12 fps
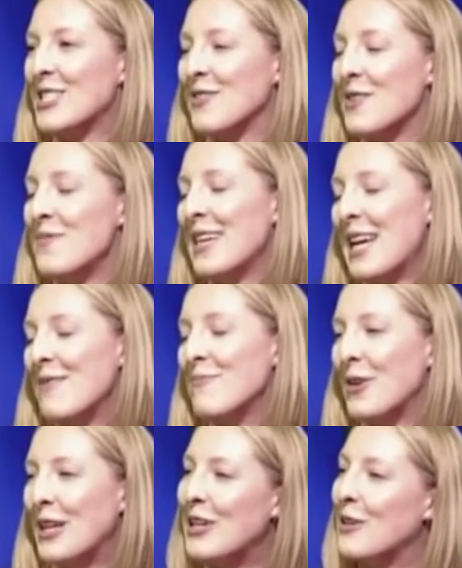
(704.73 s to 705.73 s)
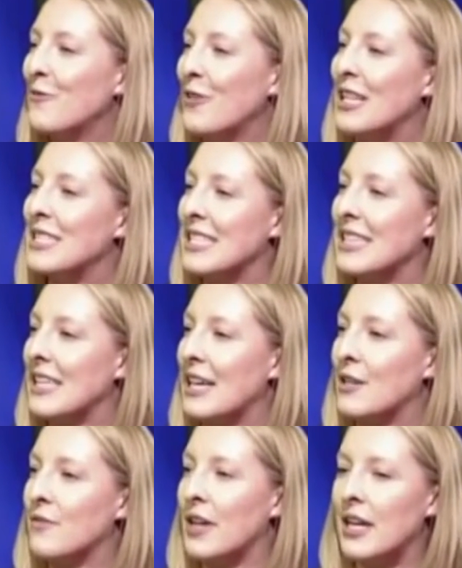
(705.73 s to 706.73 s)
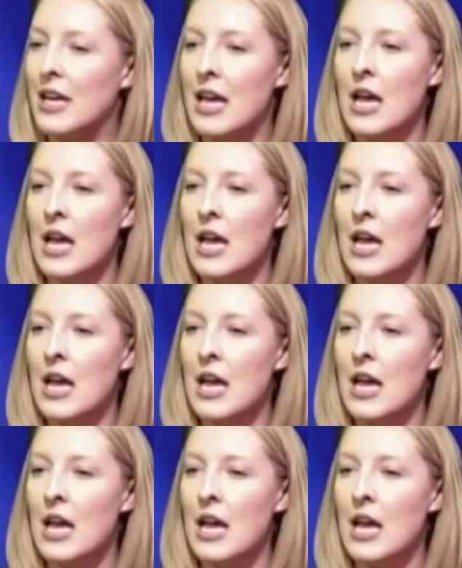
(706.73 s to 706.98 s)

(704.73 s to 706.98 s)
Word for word: So we became pretty good friends at the end of it.